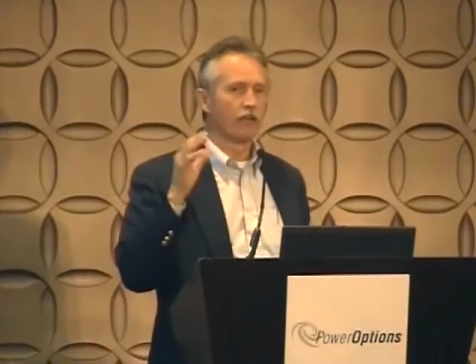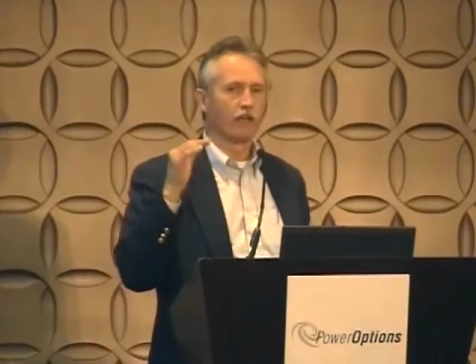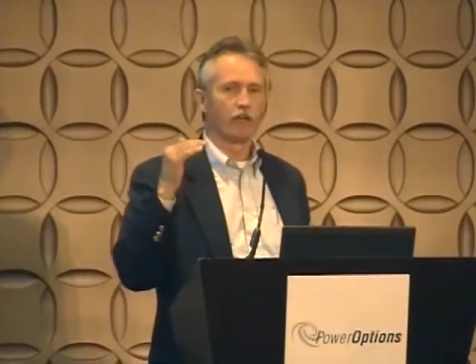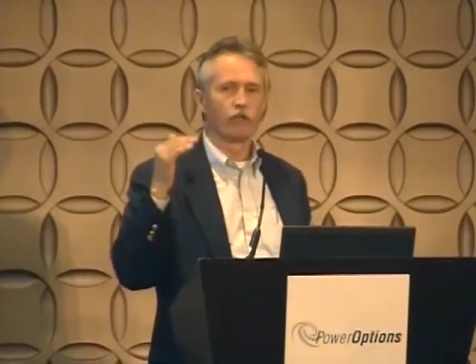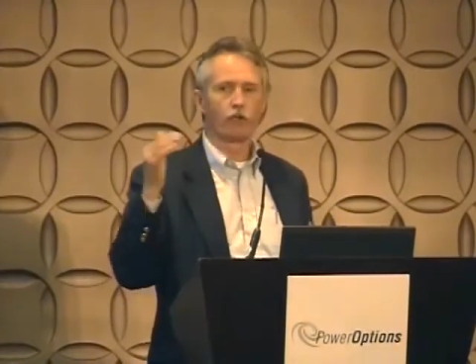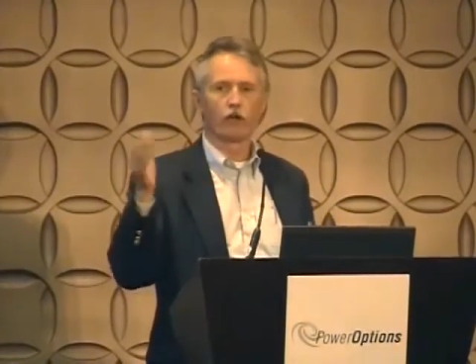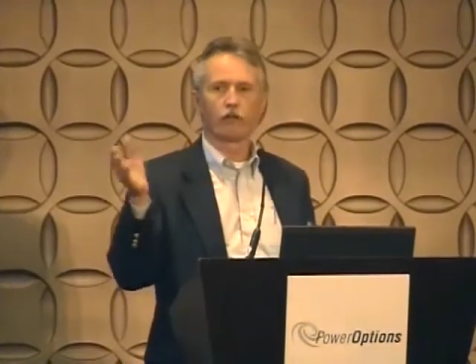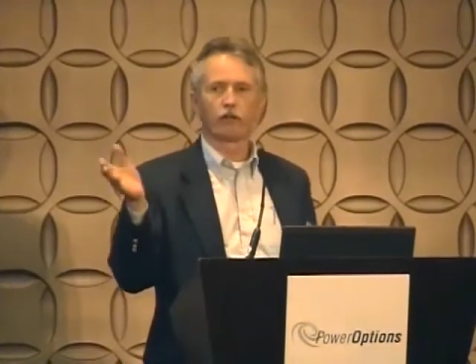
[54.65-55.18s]

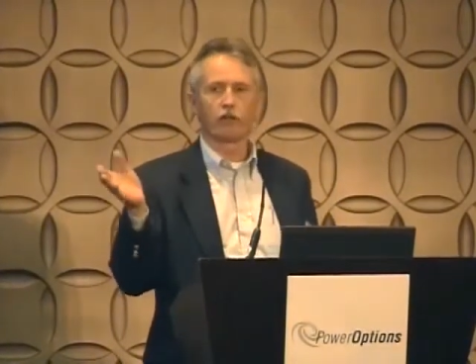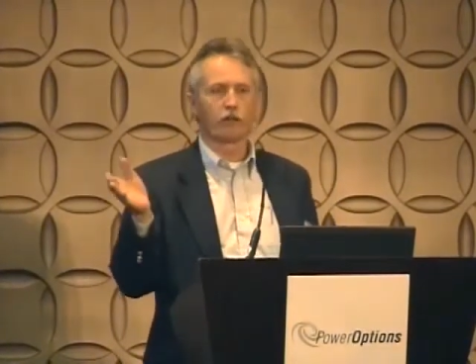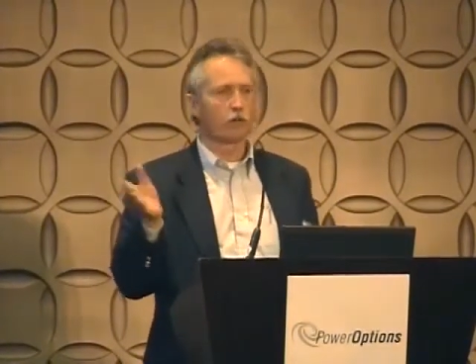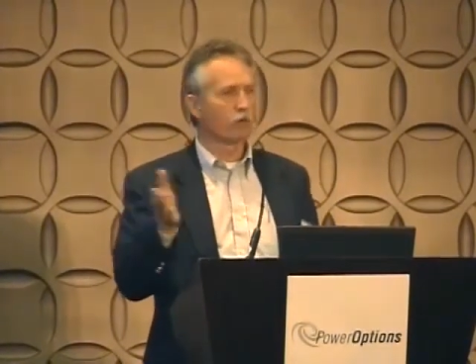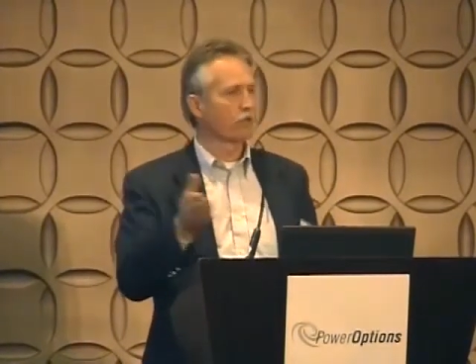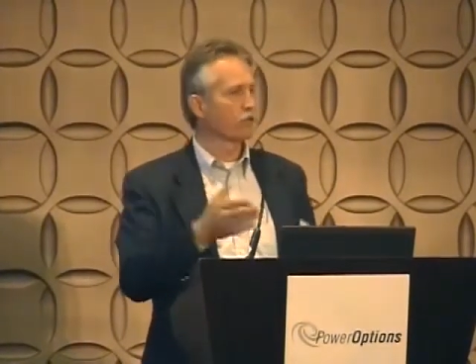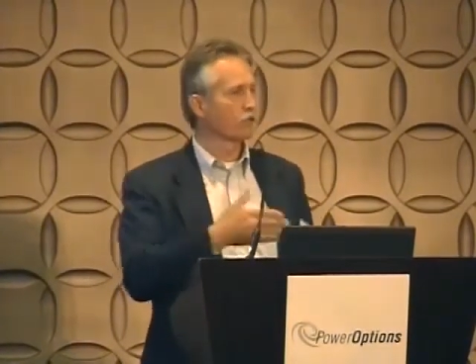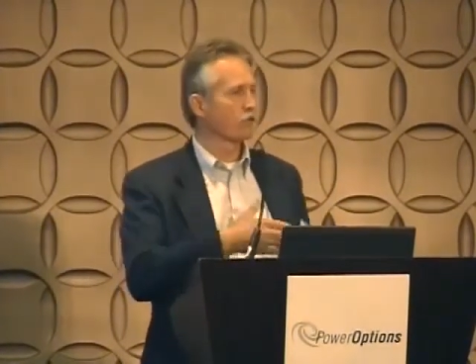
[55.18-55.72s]
If you have any
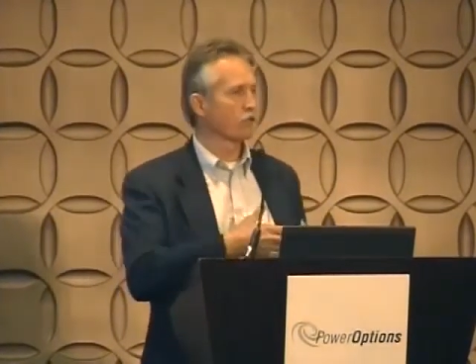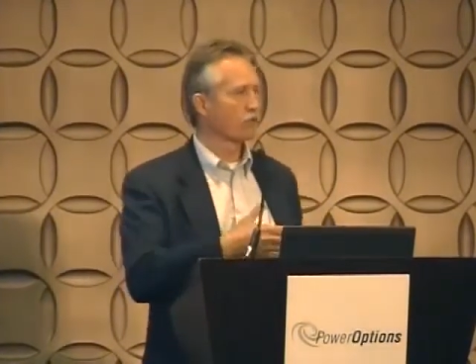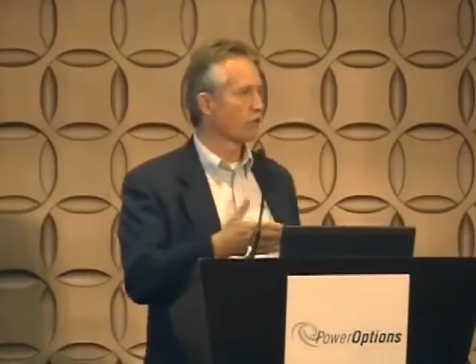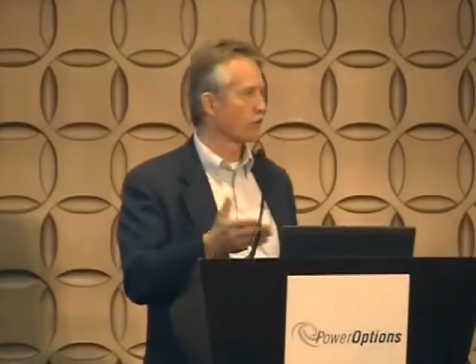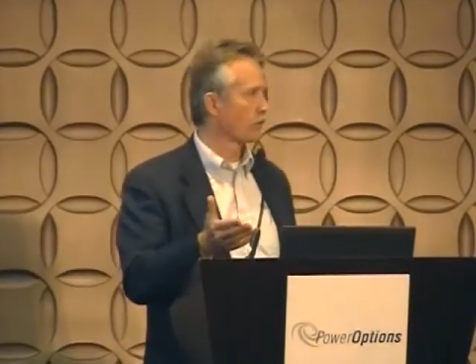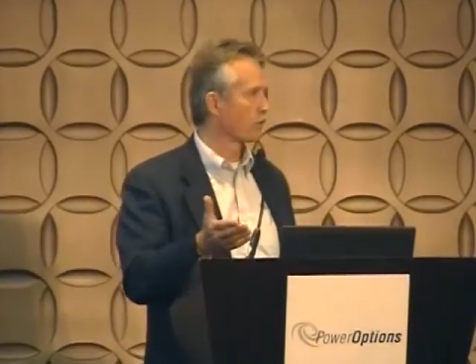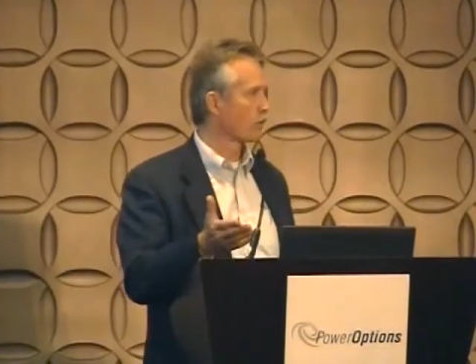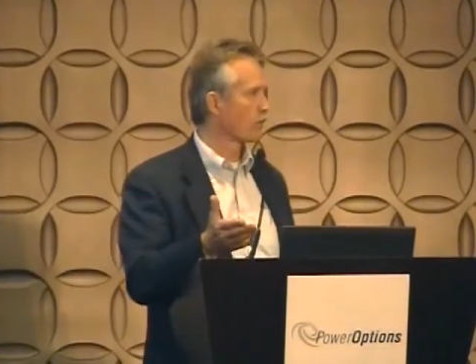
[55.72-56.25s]
questions
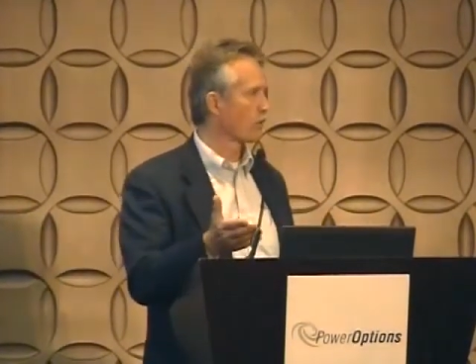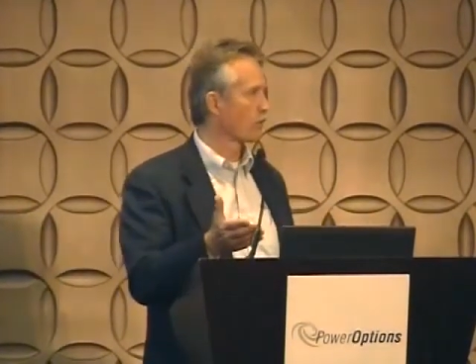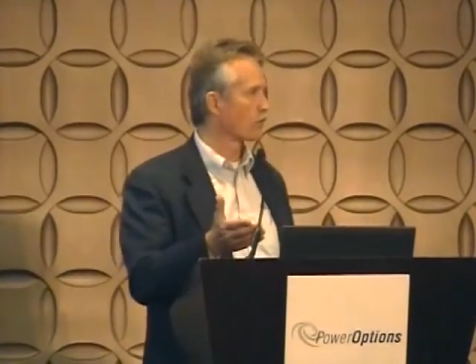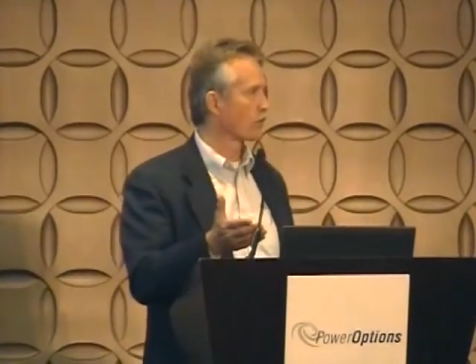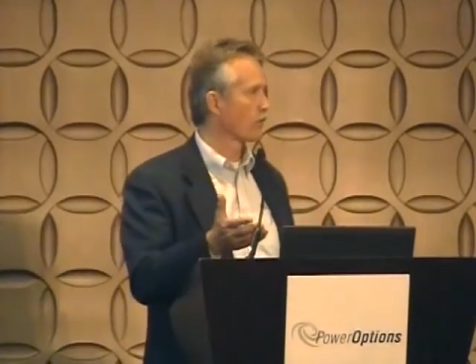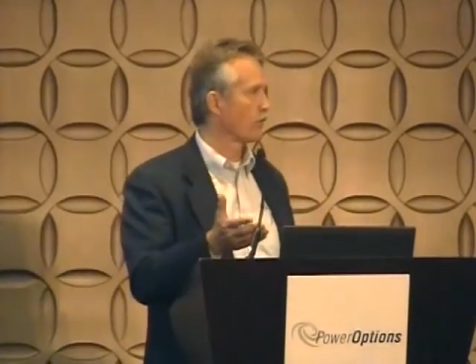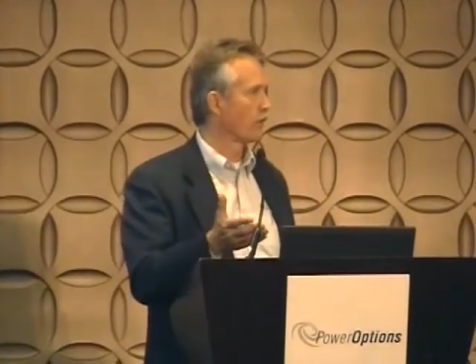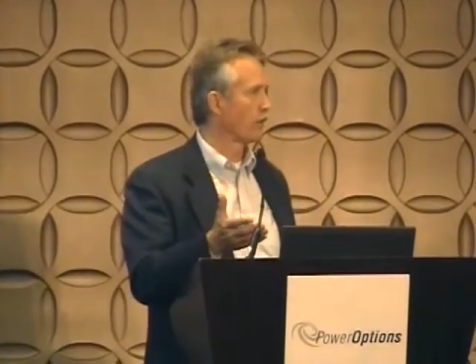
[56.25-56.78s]
during the
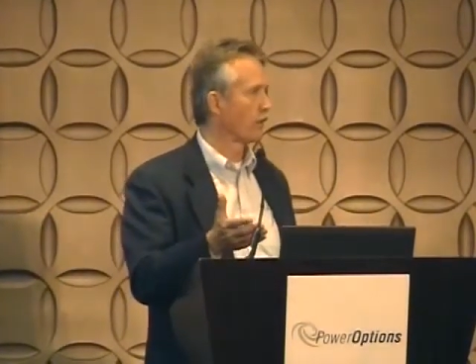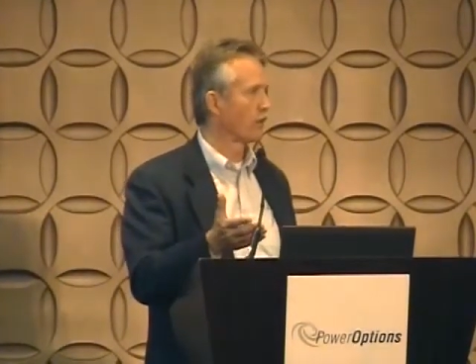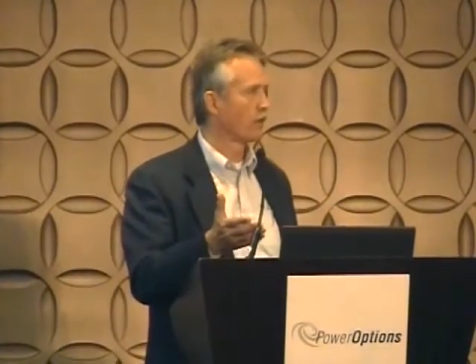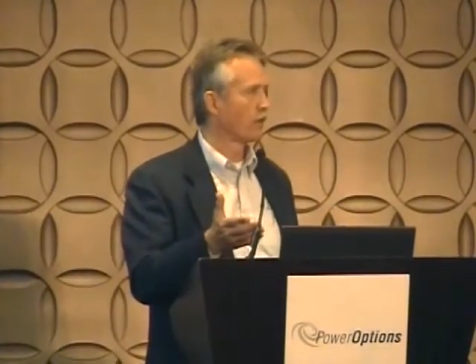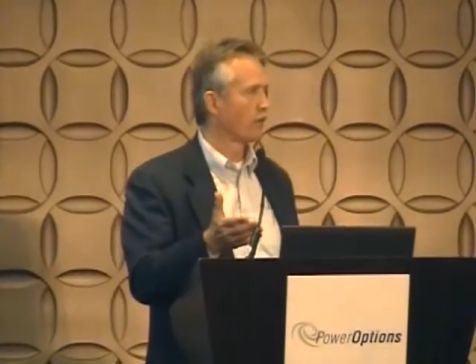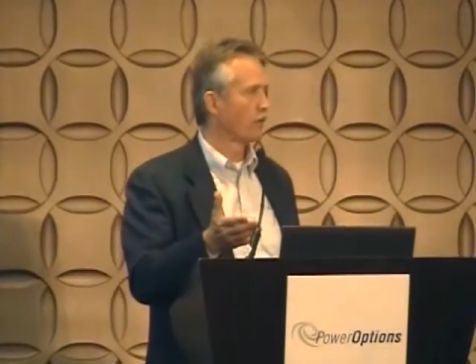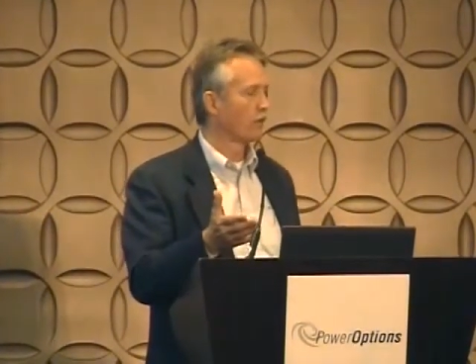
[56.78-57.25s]
course of the